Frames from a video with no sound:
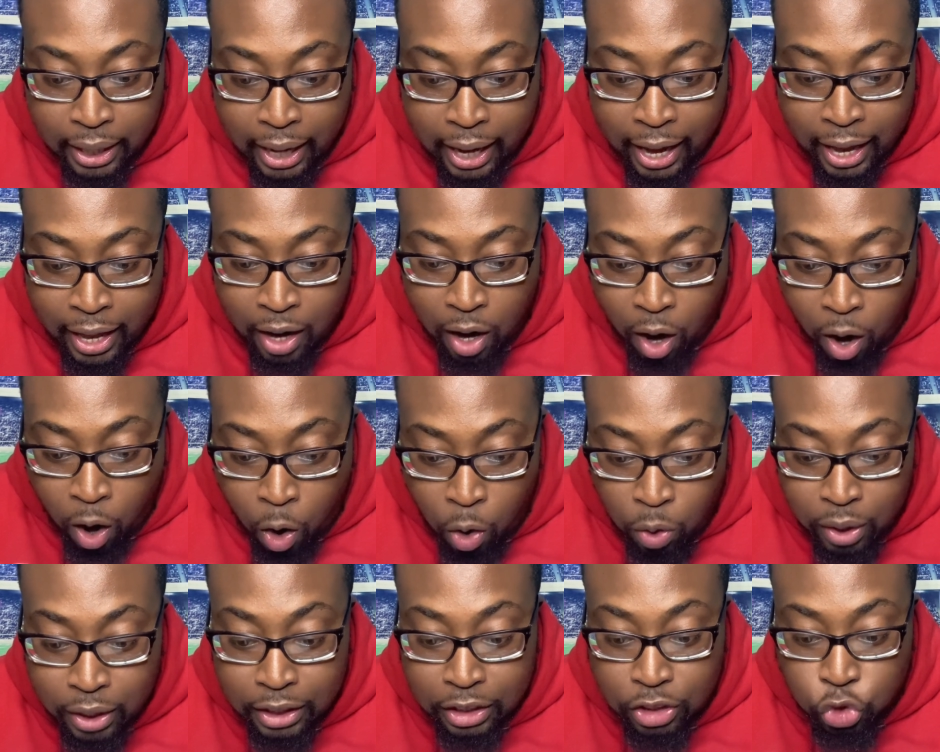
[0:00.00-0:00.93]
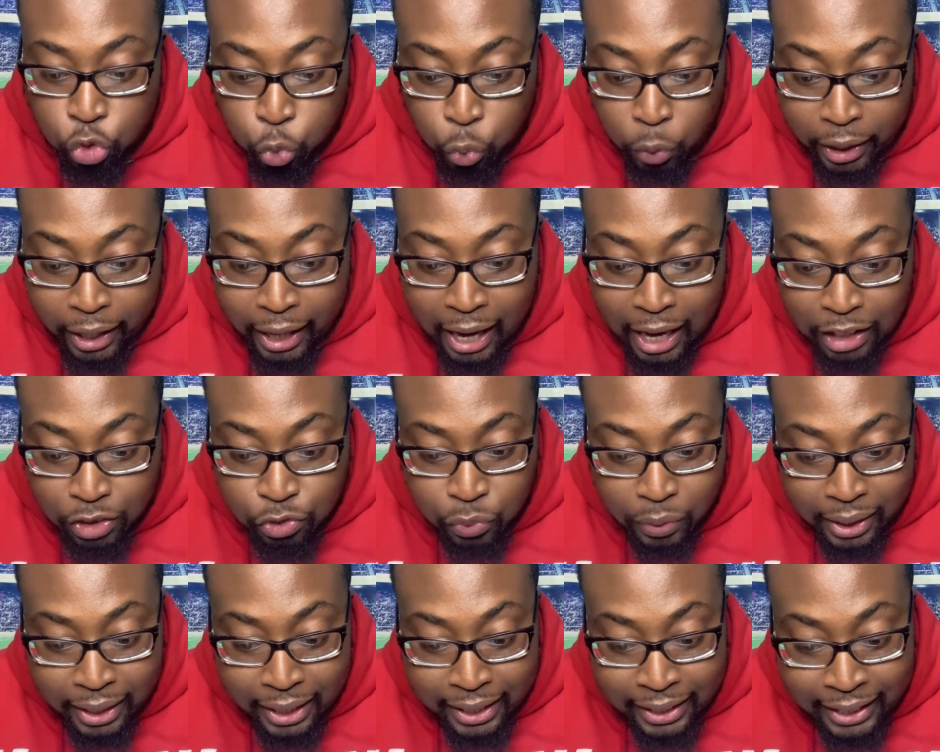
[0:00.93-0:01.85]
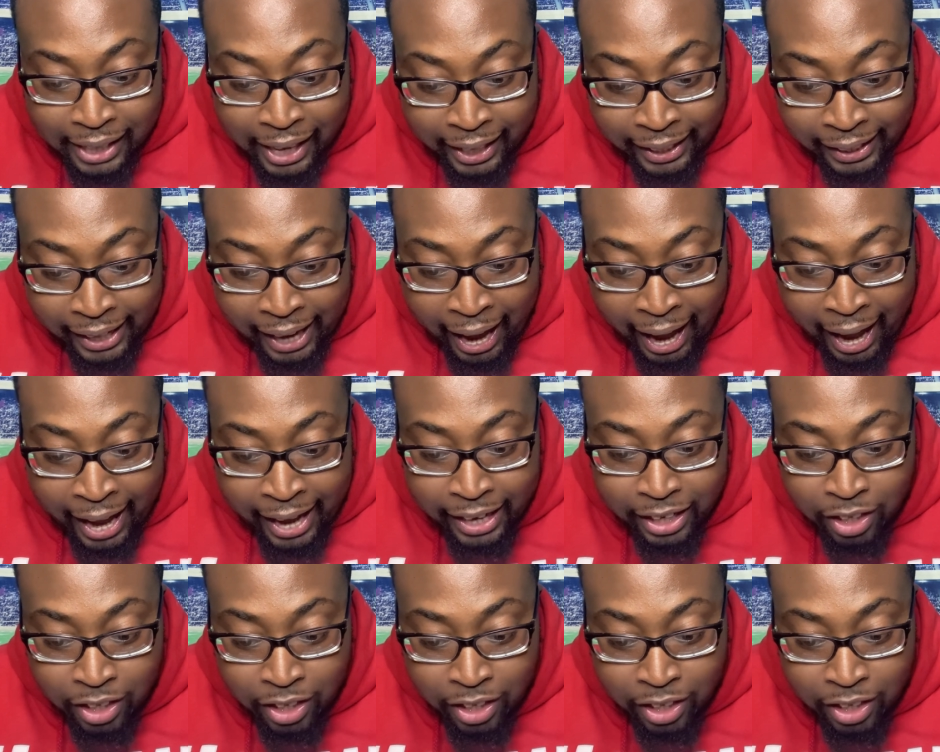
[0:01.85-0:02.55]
and only 398